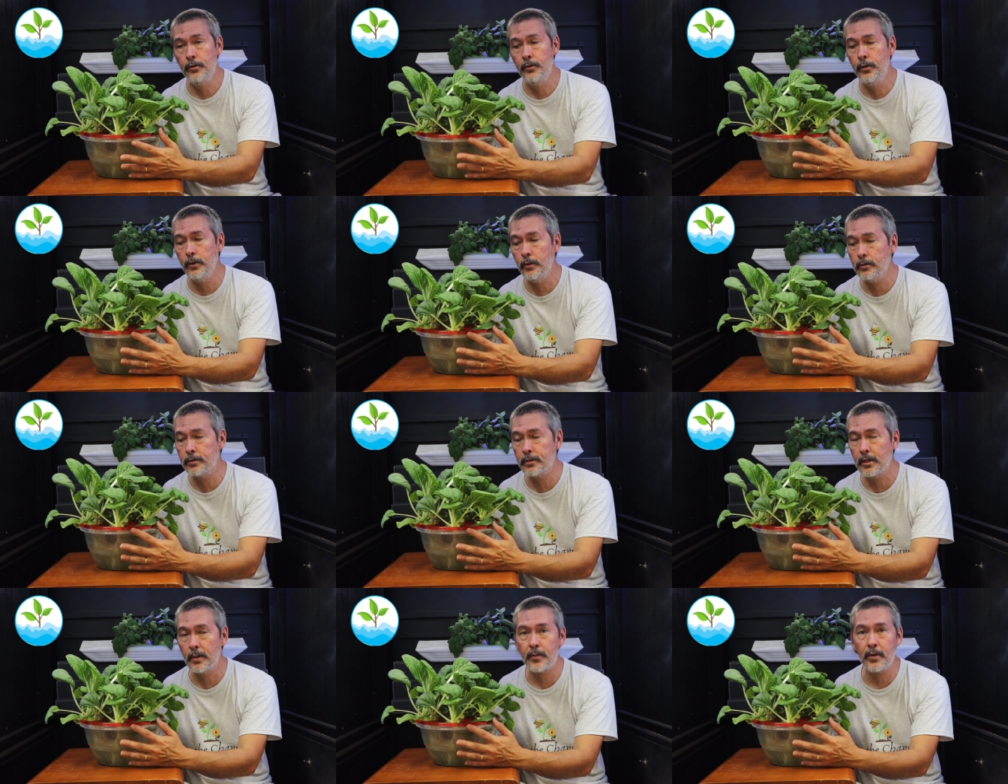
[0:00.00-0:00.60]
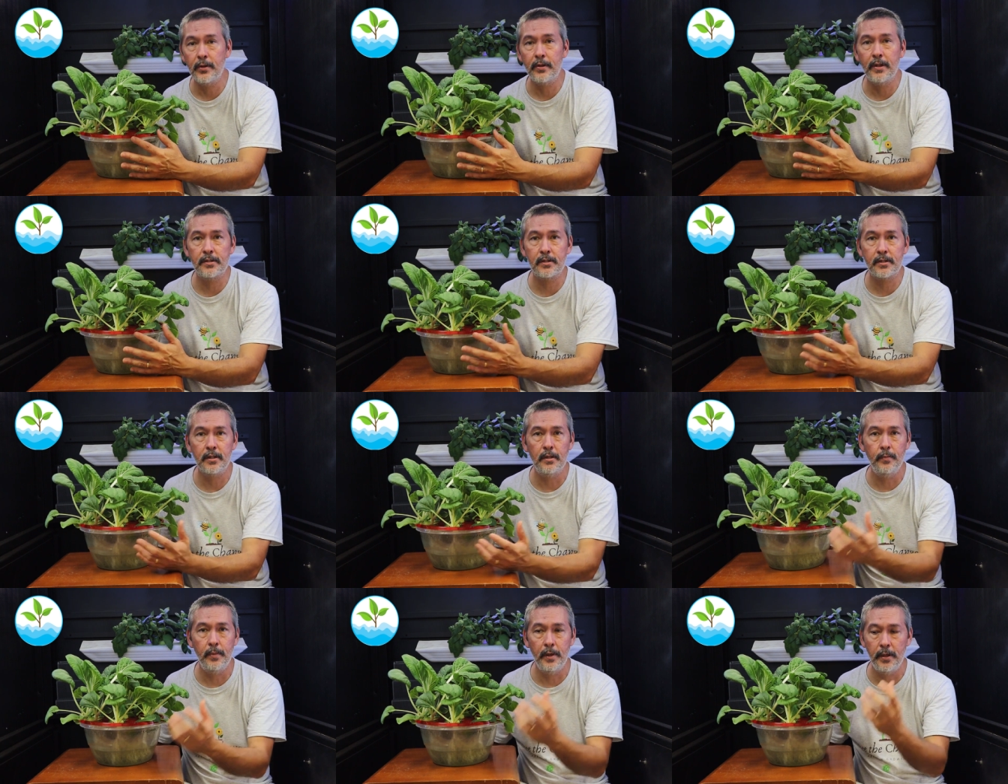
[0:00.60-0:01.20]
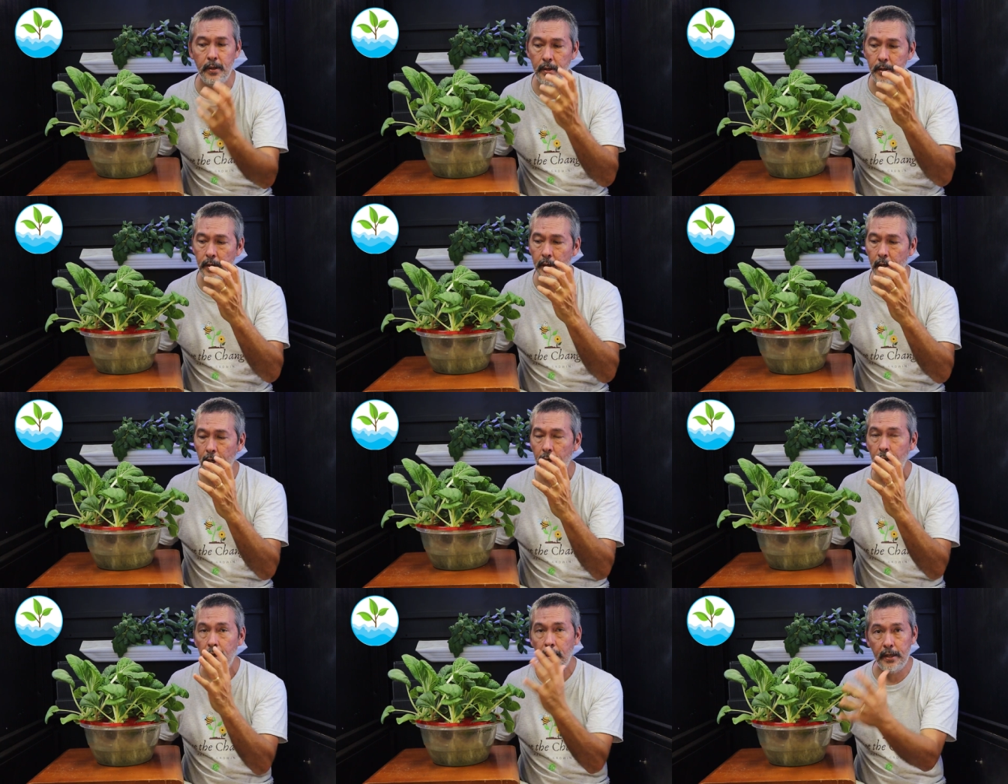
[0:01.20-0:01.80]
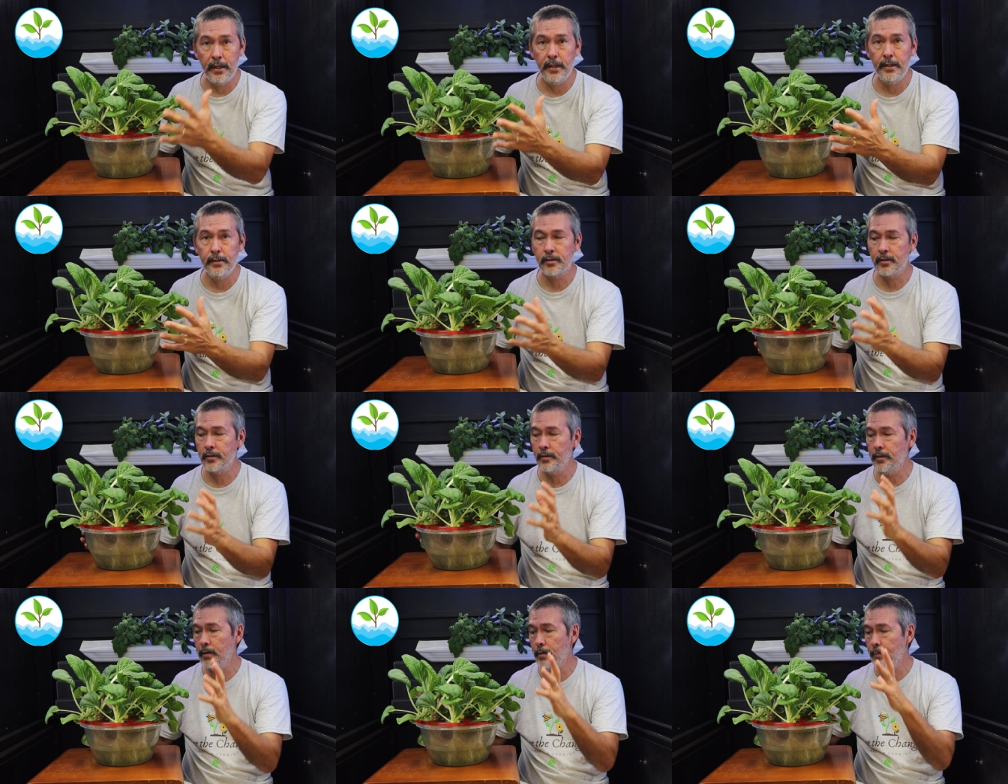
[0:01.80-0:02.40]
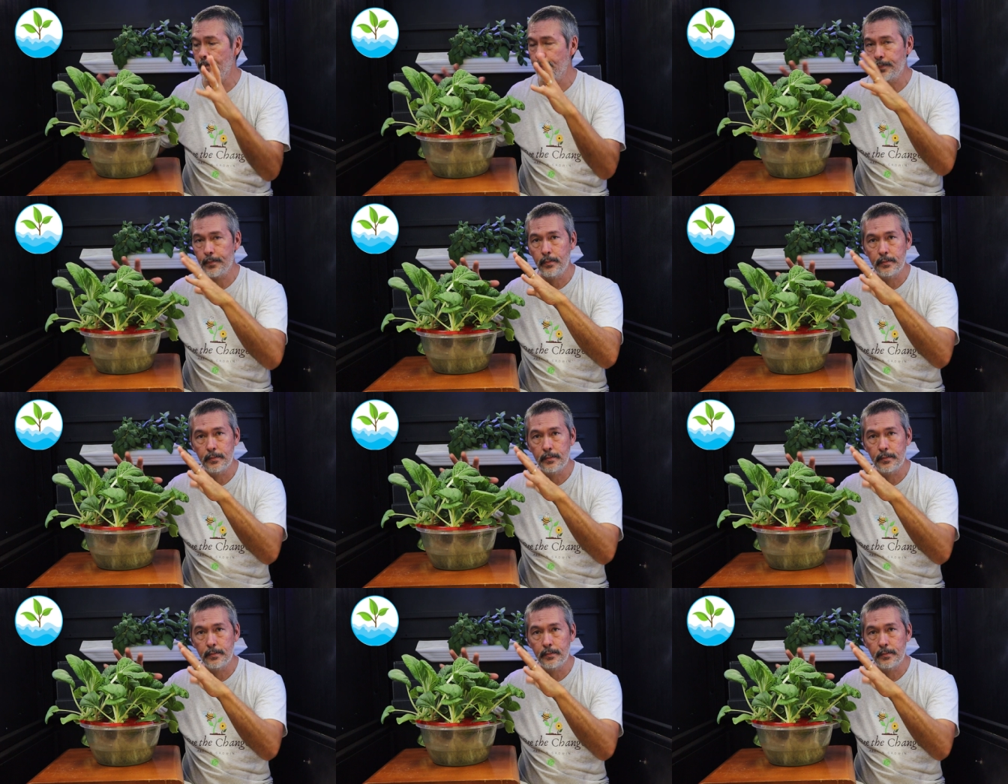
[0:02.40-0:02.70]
Do something that's going to be easy,